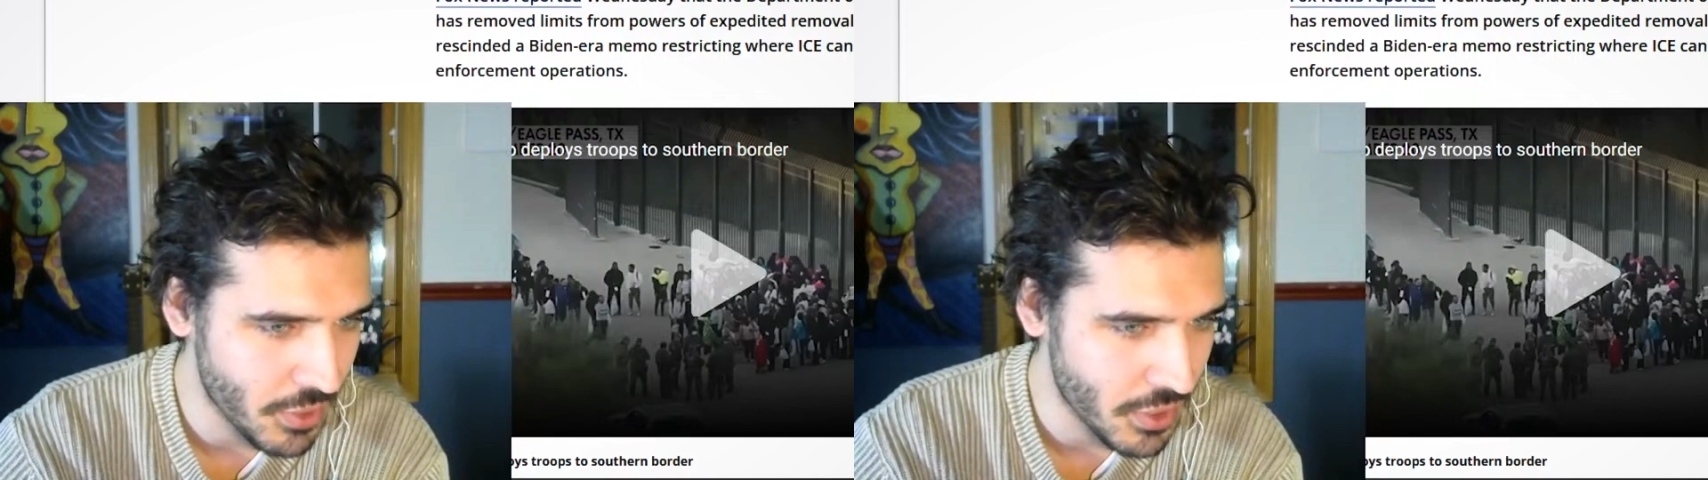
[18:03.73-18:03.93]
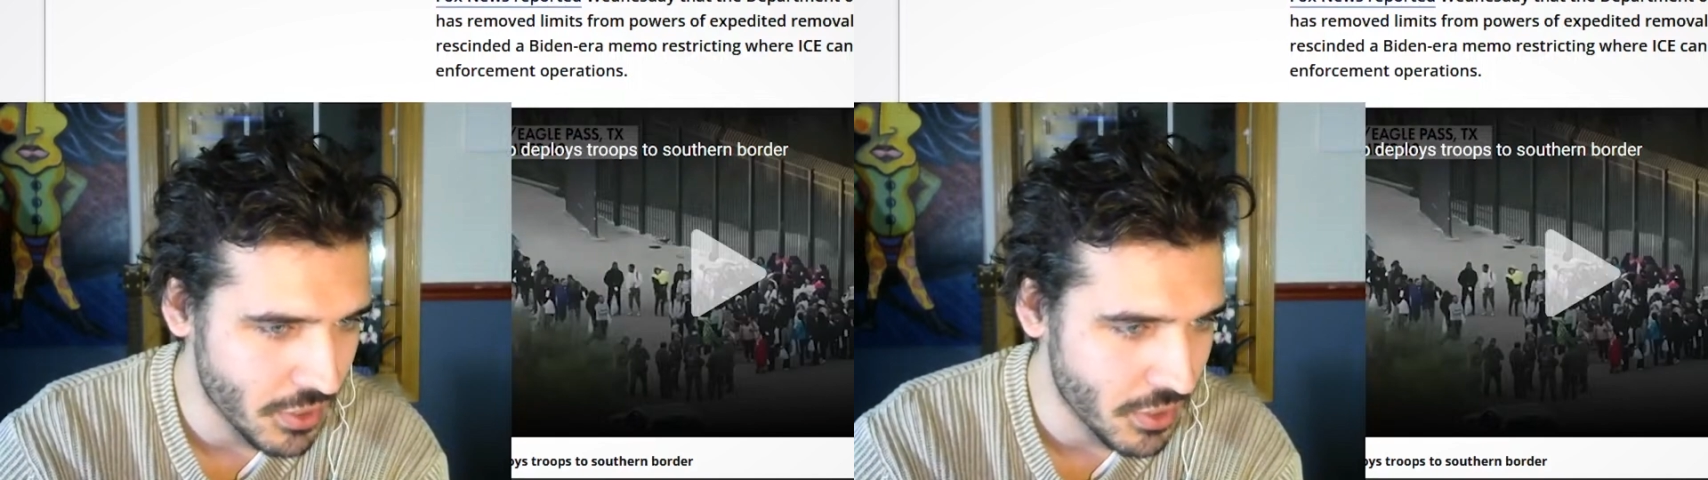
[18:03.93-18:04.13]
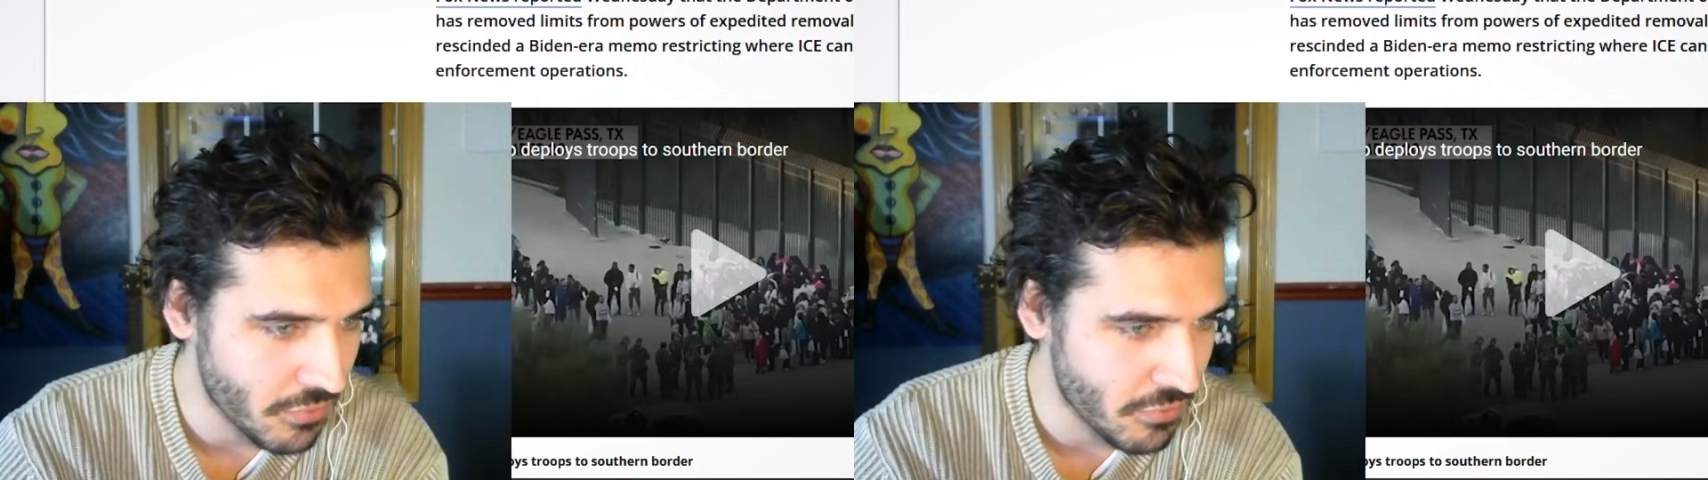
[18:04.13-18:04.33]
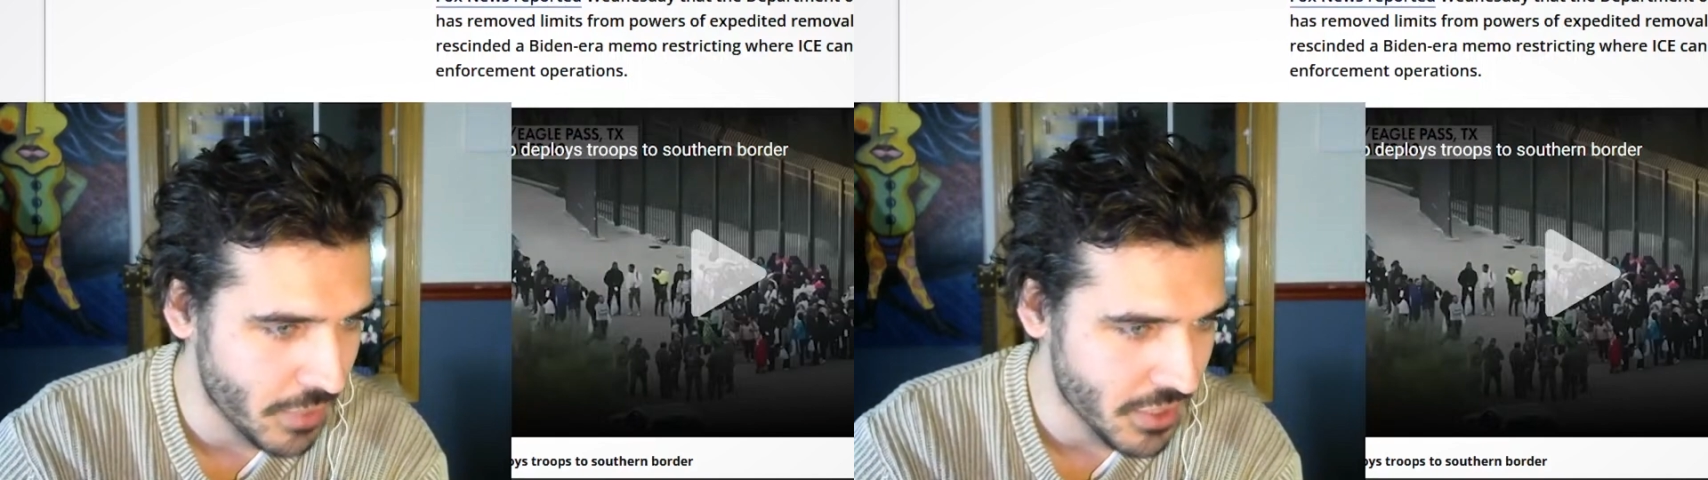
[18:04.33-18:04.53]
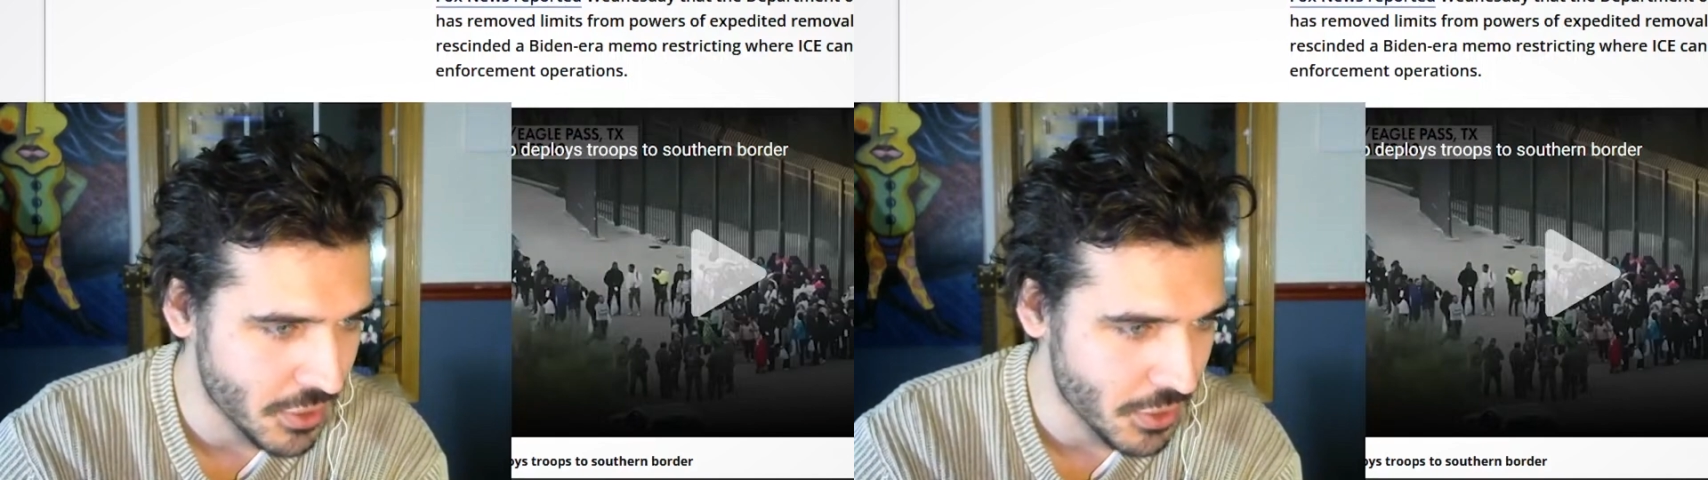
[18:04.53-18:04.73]
the Gulf of
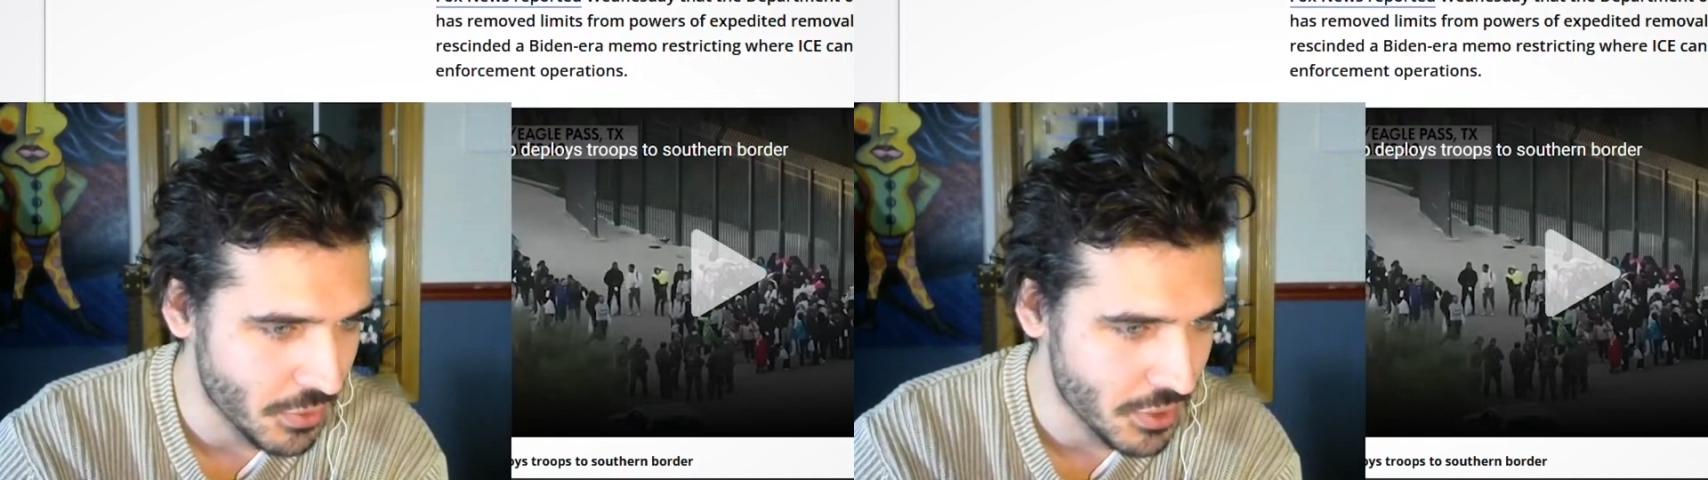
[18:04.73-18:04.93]
Mexico